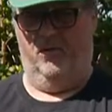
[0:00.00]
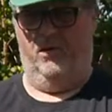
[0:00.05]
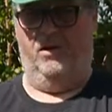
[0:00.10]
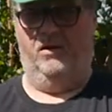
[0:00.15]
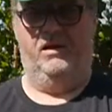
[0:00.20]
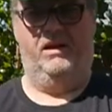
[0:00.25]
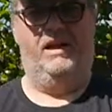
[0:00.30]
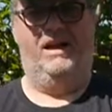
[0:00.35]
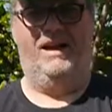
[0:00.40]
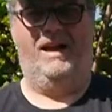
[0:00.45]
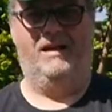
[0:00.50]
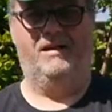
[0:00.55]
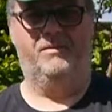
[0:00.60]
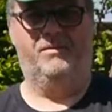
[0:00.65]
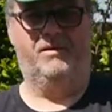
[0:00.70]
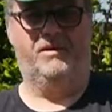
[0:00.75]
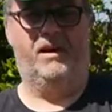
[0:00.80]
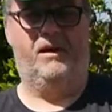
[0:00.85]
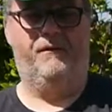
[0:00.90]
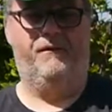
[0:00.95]
I class
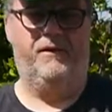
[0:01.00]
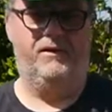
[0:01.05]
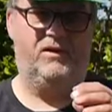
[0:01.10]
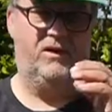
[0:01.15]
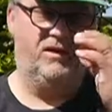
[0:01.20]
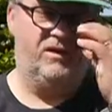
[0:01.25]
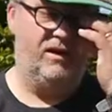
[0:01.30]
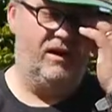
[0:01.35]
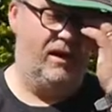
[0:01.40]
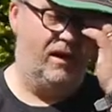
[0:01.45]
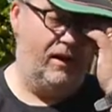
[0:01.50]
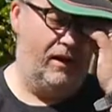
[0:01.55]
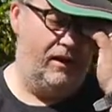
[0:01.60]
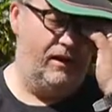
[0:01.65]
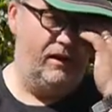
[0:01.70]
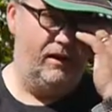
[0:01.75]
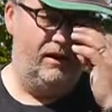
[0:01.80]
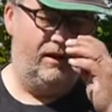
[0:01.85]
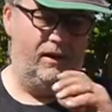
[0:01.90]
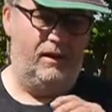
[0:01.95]
myself as just a
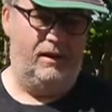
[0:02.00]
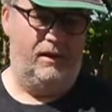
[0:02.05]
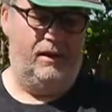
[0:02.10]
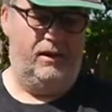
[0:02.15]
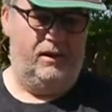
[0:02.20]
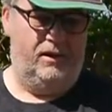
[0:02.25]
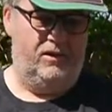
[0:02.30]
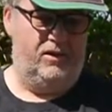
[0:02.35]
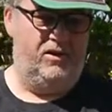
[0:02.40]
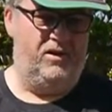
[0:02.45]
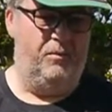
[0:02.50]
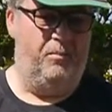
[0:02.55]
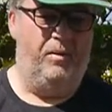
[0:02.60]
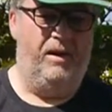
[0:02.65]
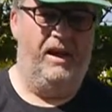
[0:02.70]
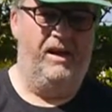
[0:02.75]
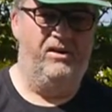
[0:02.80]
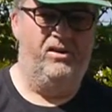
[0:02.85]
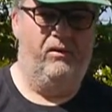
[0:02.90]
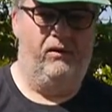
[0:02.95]
just a
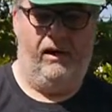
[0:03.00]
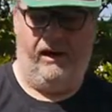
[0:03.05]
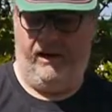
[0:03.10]
pleasure